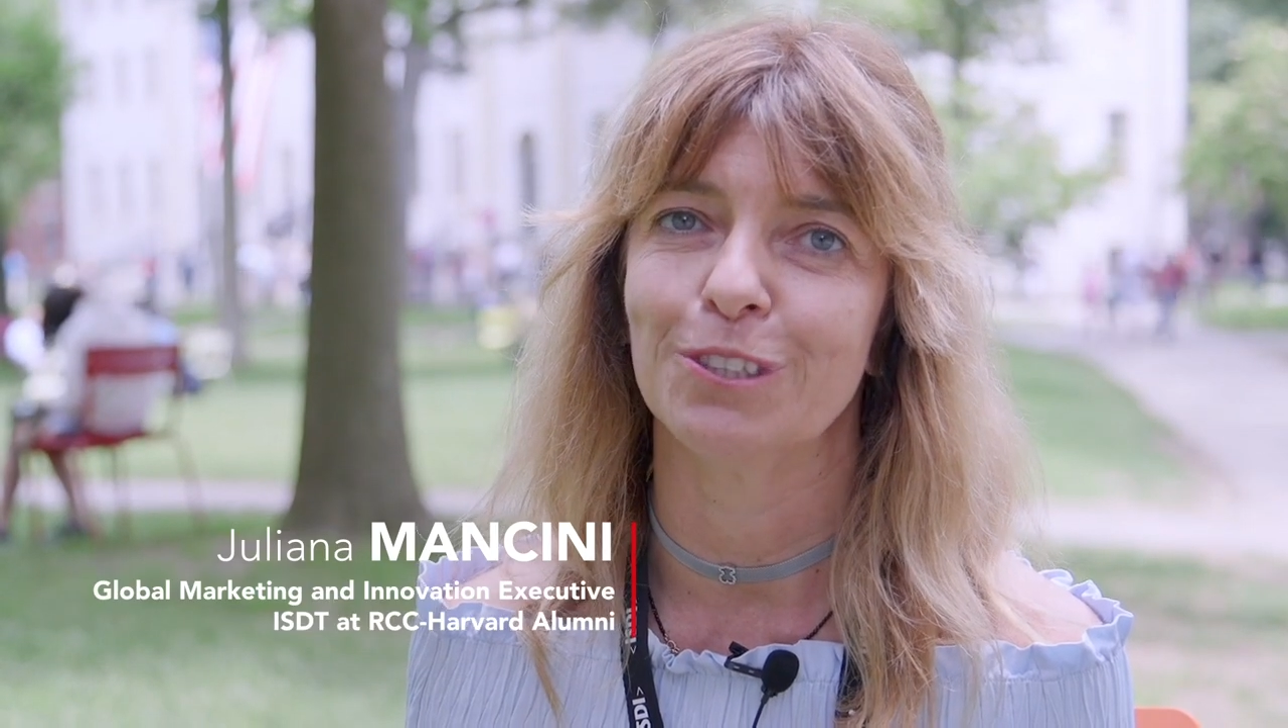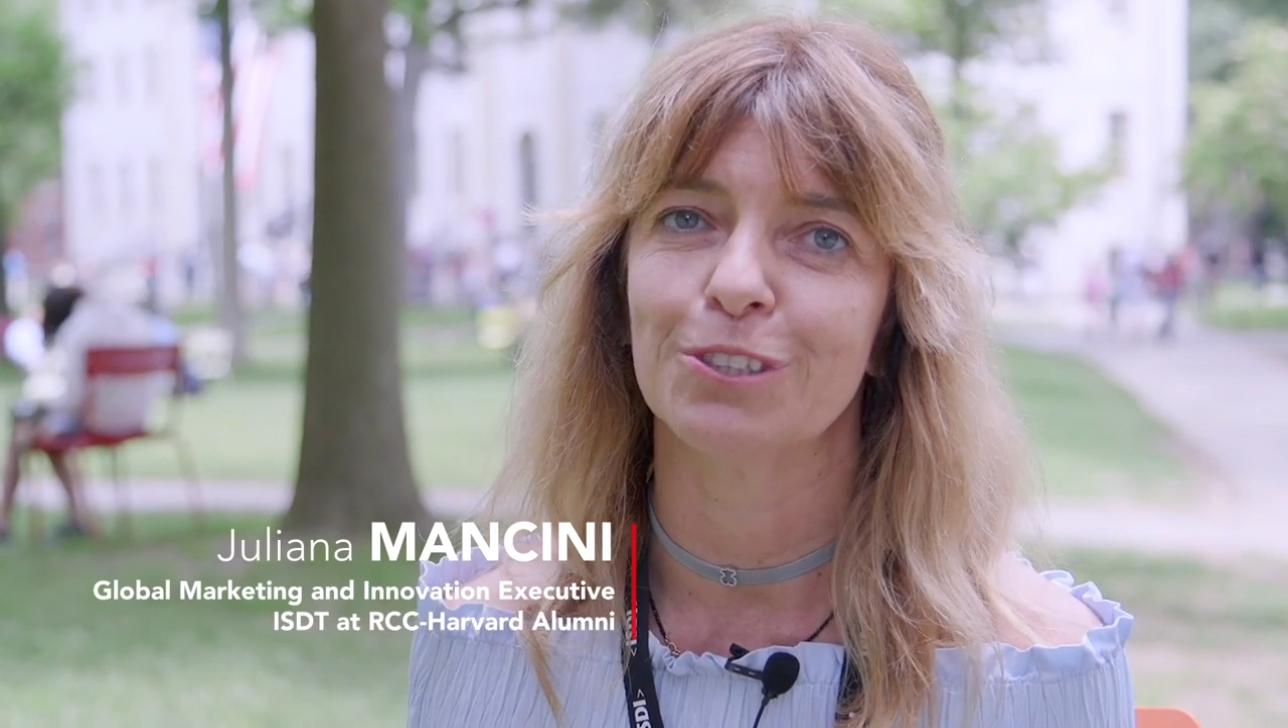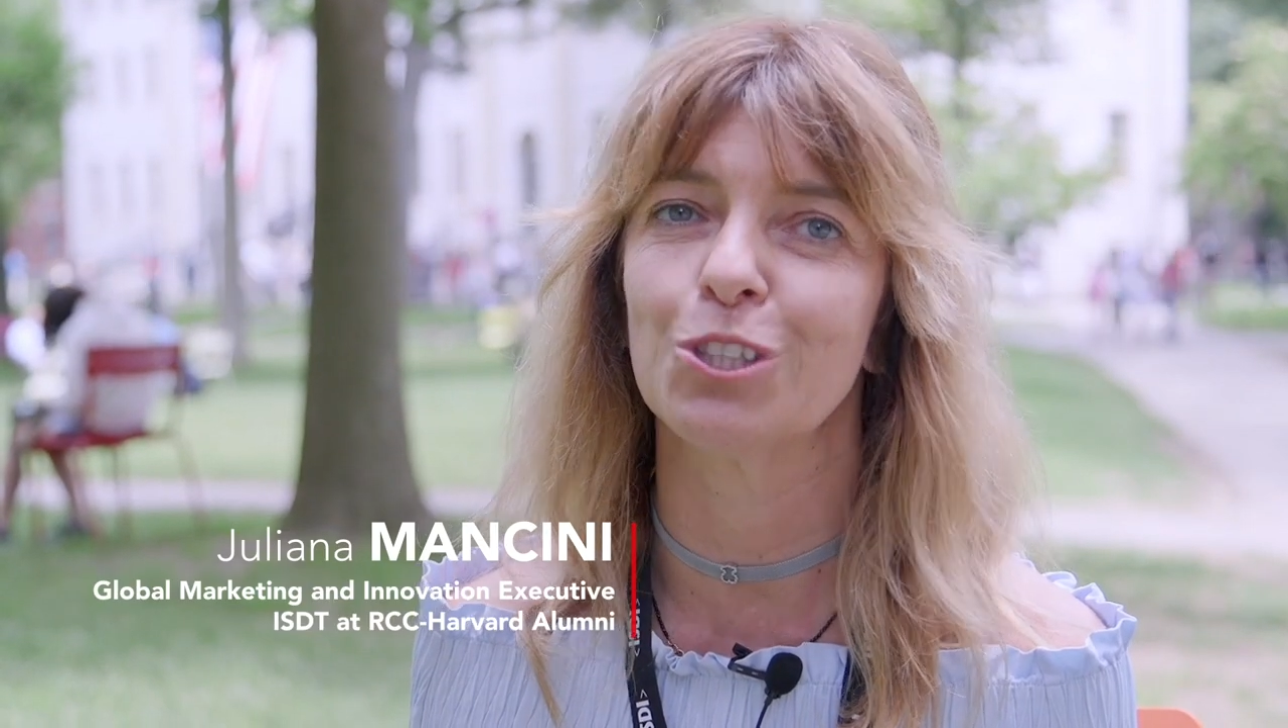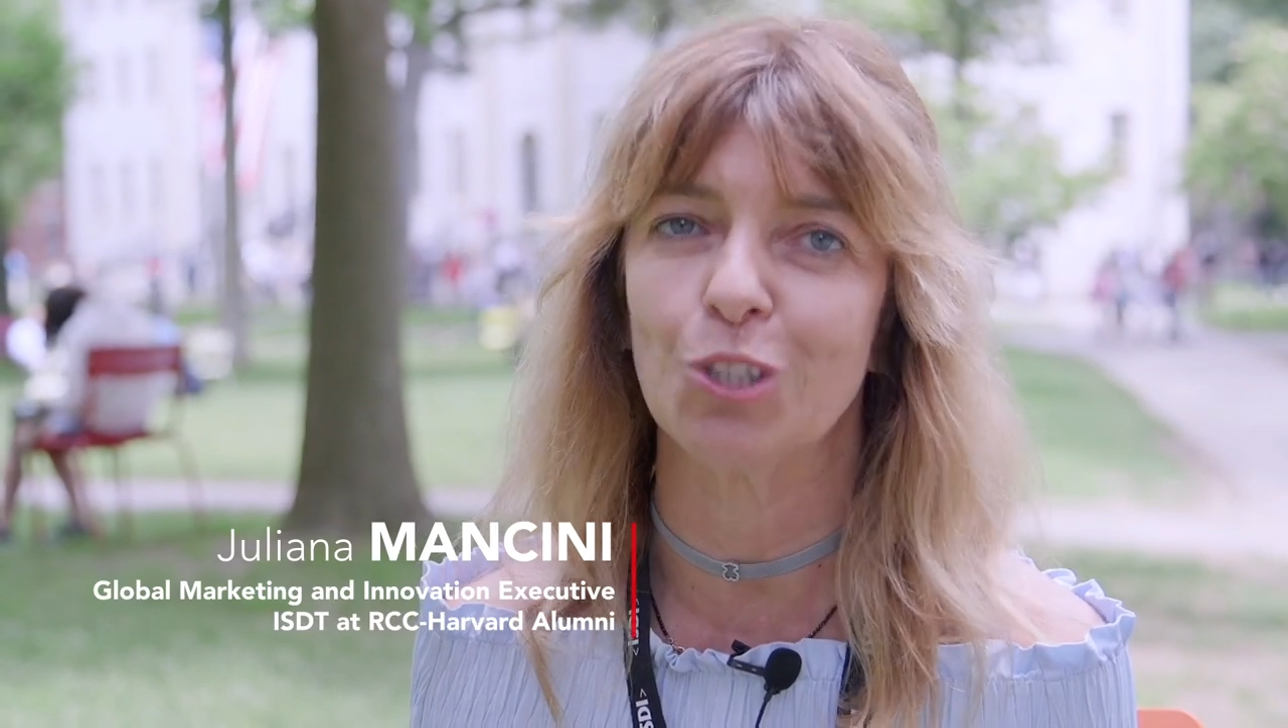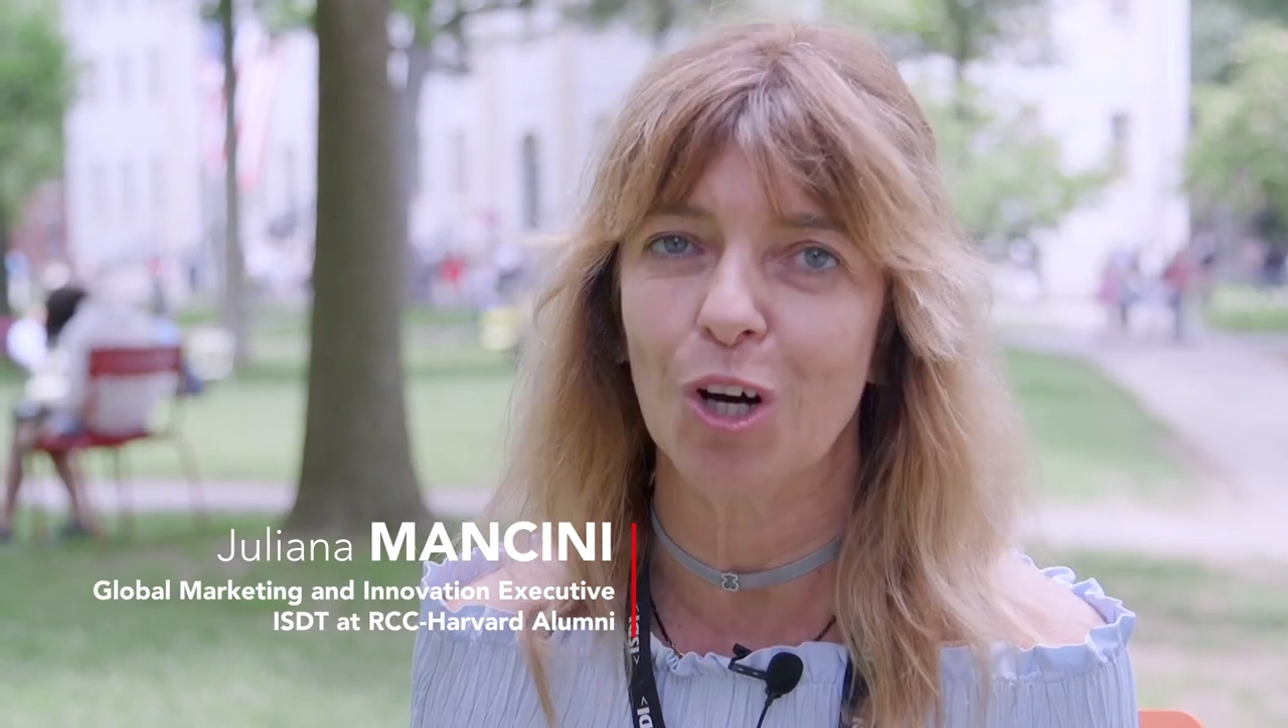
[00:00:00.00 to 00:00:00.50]

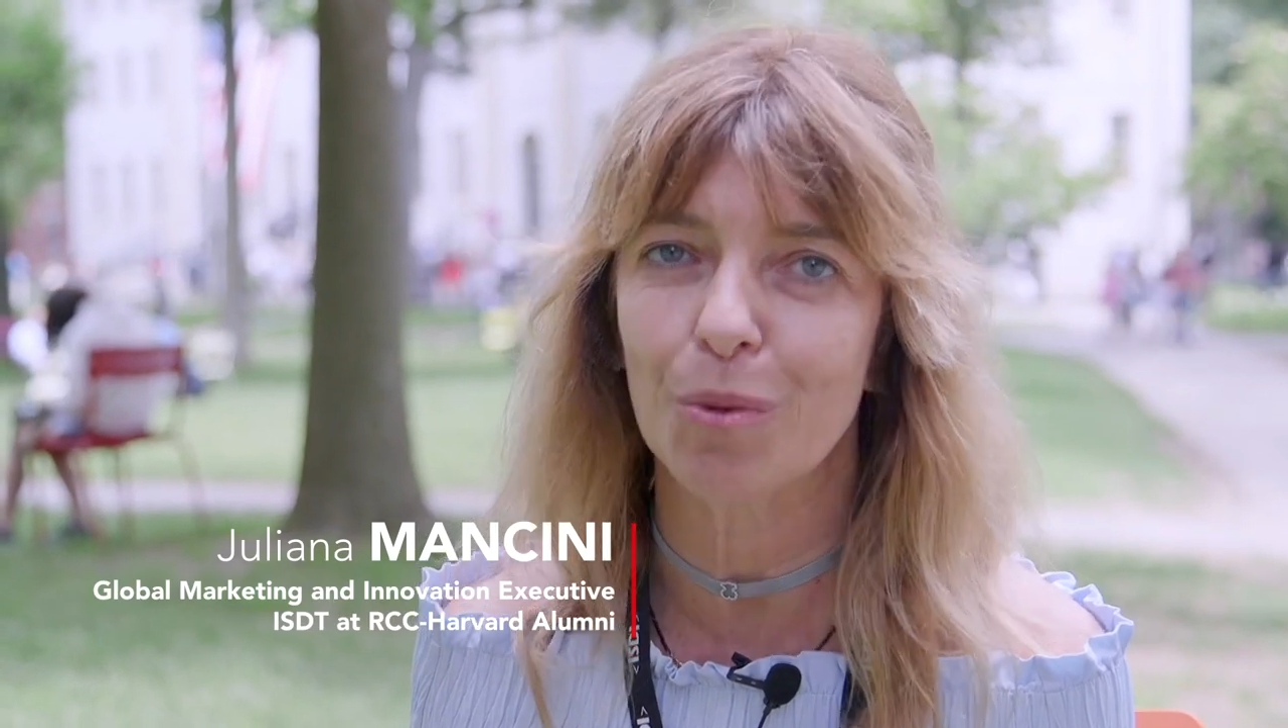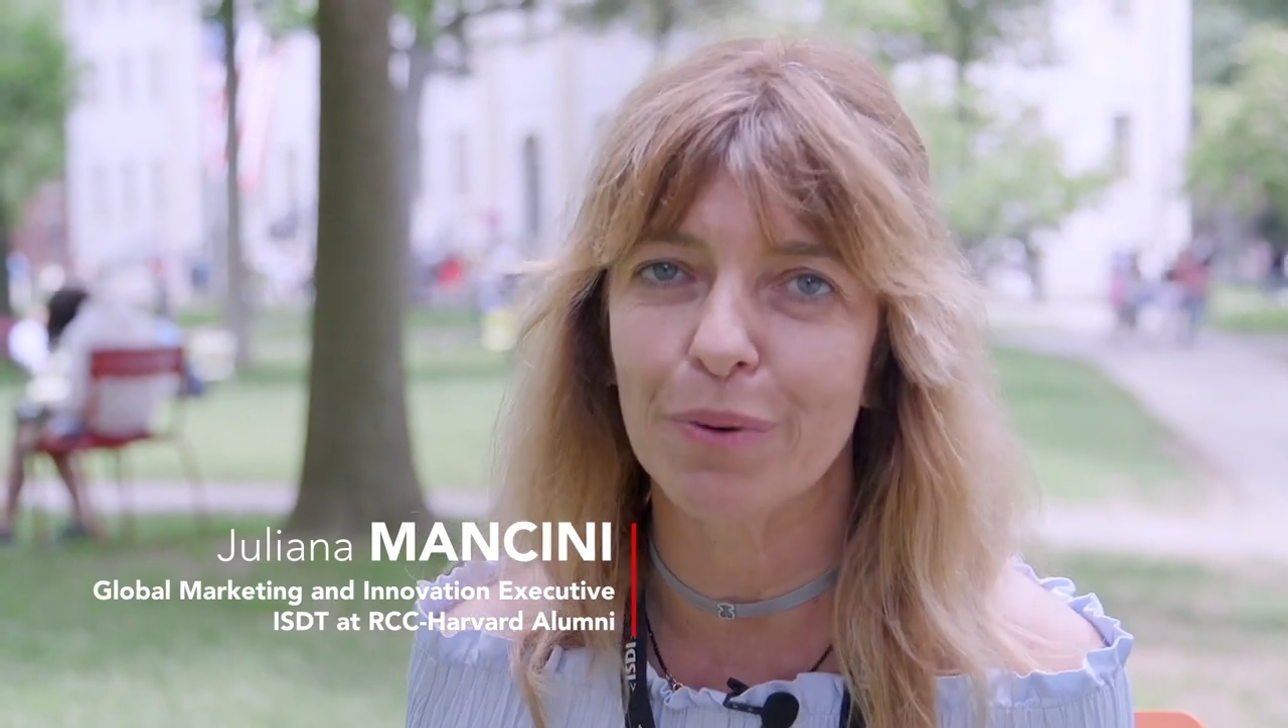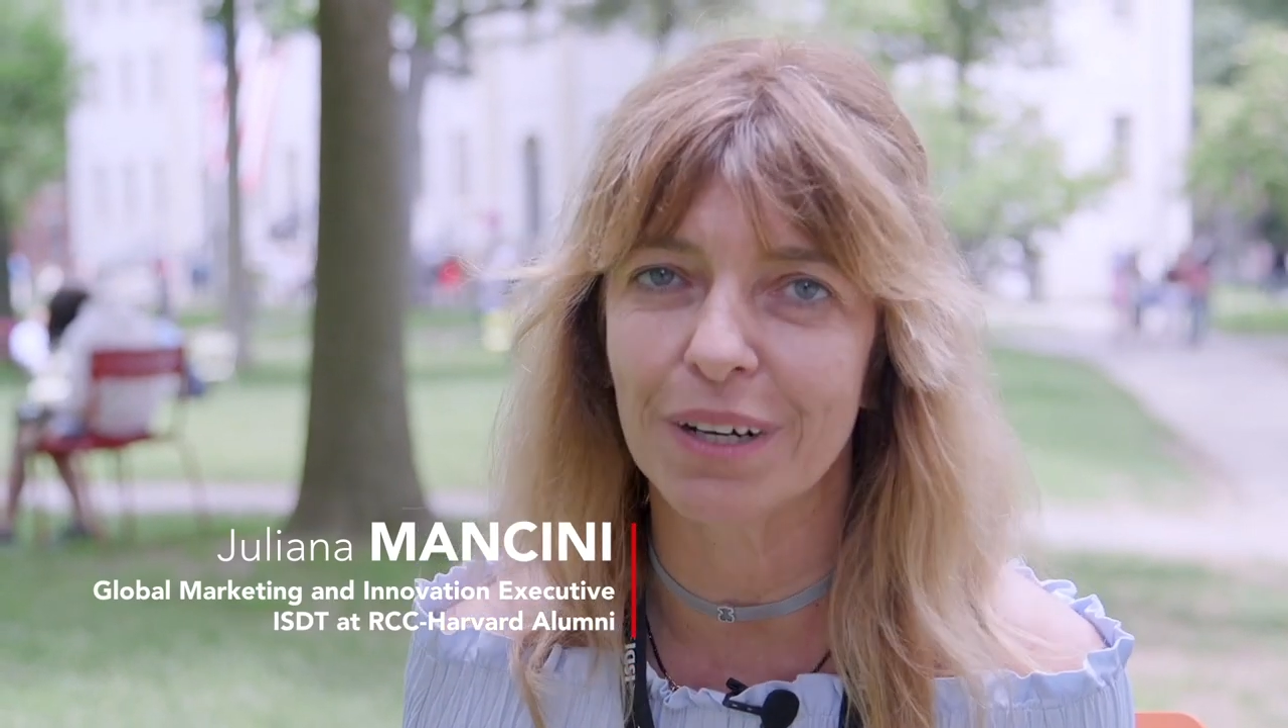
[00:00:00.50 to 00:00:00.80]
stop